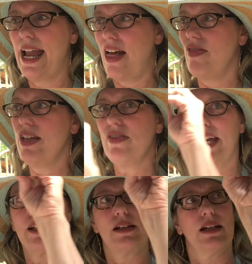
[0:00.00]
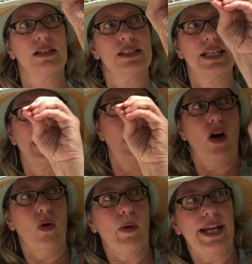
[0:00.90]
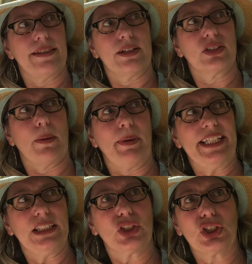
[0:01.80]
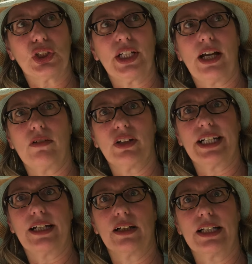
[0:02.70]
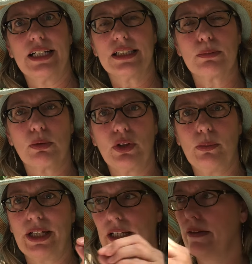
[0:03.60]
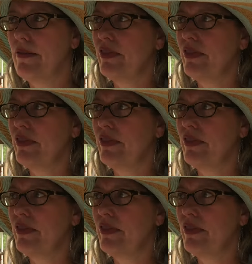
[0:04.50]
and then they say, oh wait, there's a peach tree over here and it's blooming,